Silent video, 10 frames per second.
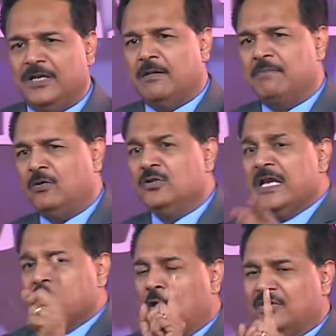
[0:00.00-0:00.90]
our mouth
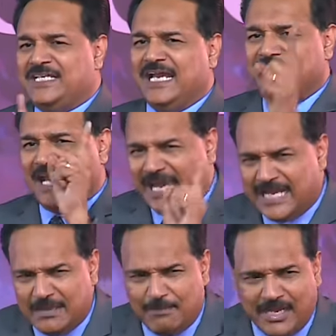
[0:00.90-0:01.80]
nor tell
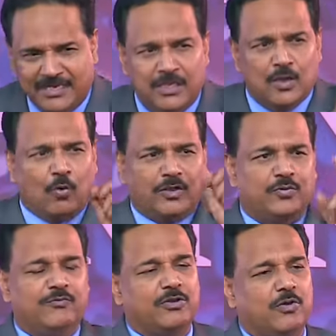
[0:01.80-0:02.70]
anybody what we
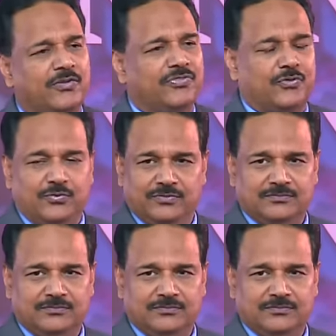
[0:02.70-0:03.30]
were going through.